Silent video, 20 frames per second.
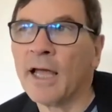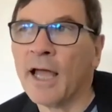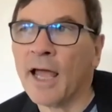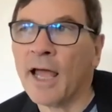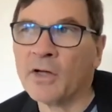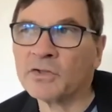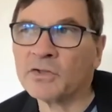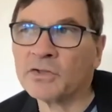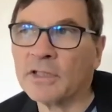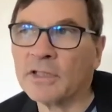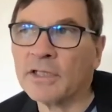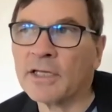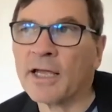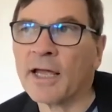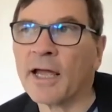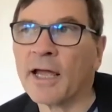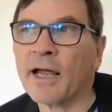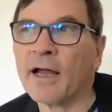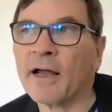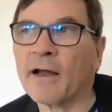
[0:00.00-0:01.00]
elderly
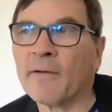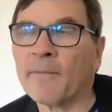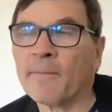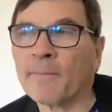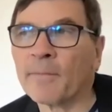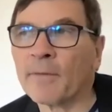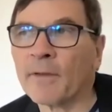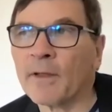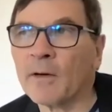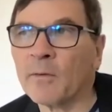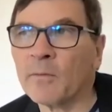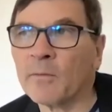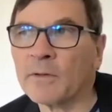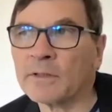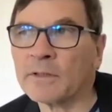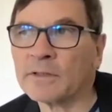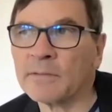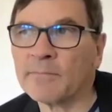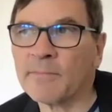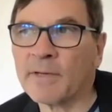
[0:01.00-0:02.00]
care, I
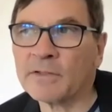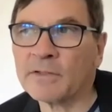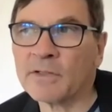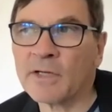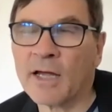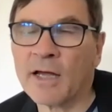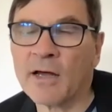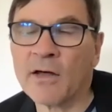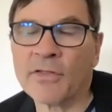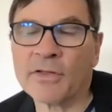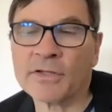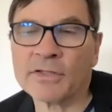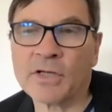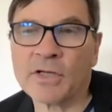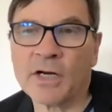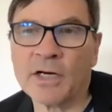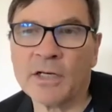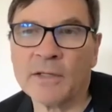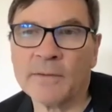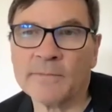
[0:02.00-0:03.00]
worked in mental health
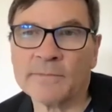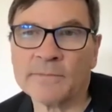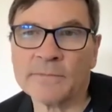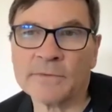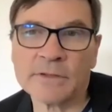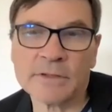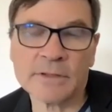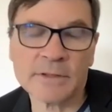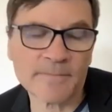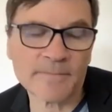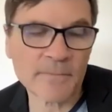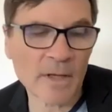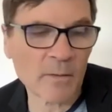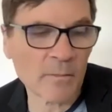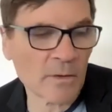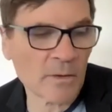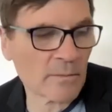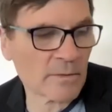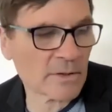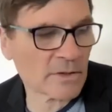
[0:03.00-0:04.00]
asylums, I
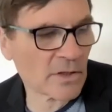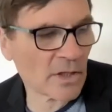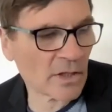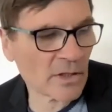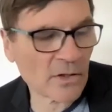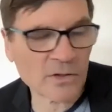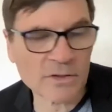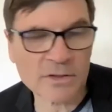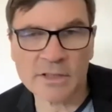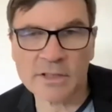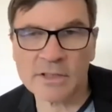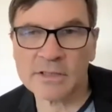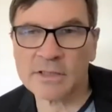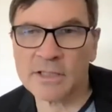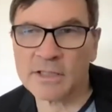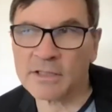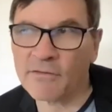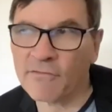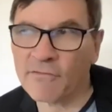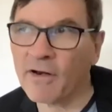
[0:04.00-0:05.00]
worked with psychotic and
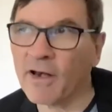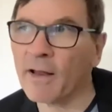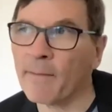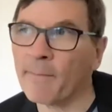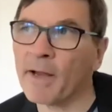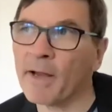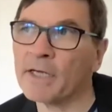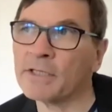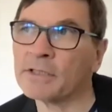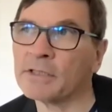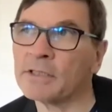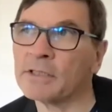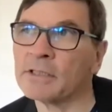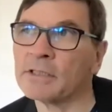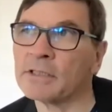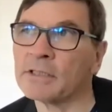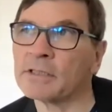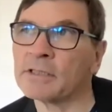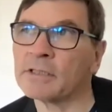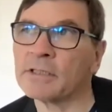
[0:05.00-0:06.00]
schizophrenic
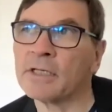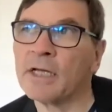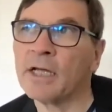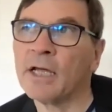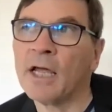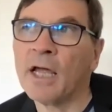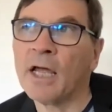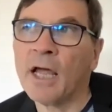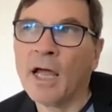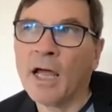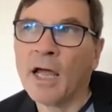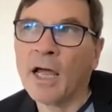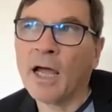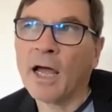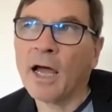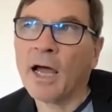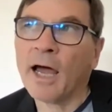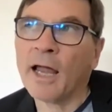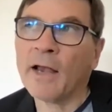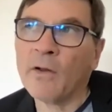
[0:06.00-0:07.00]
patients.
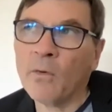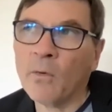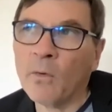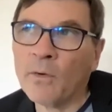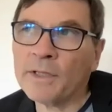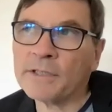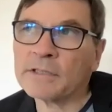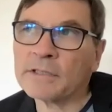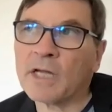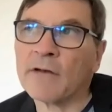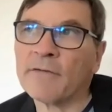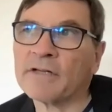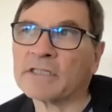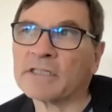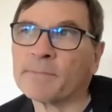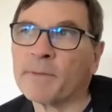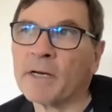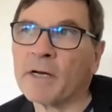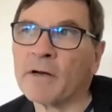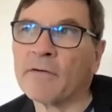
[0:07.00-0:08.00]
And all this kind of
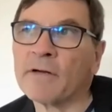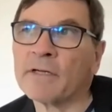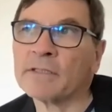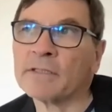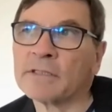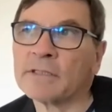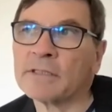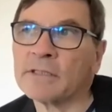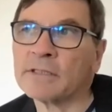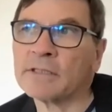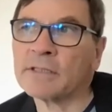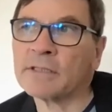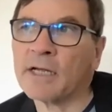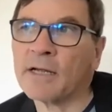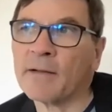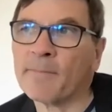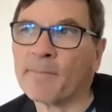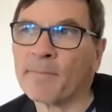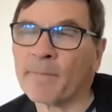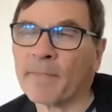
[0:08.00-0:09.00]
experience is
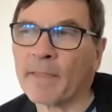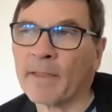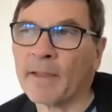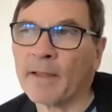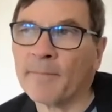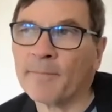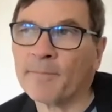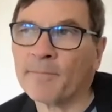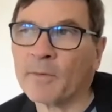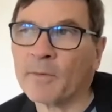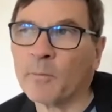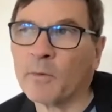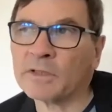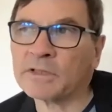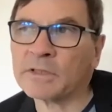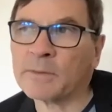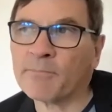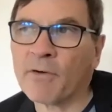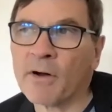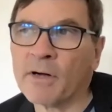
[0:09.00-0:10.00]
um, what
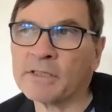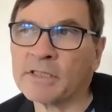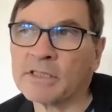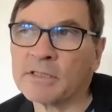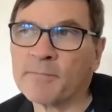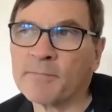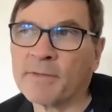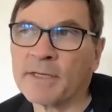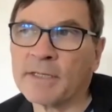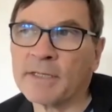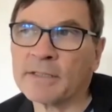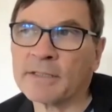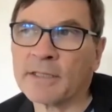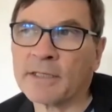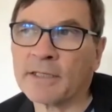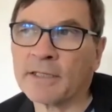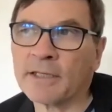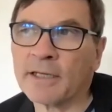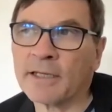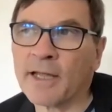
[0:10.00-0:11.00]
surprises me is
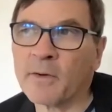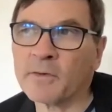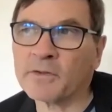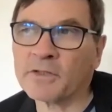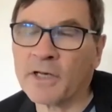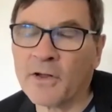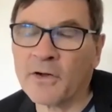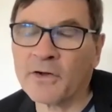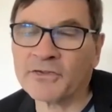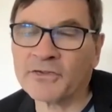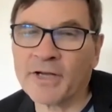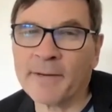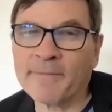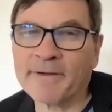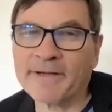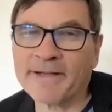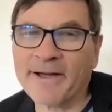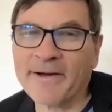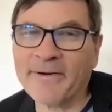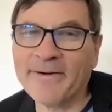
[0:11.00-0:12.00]
like uh, that was a long time
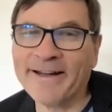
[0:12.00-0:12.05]
ago.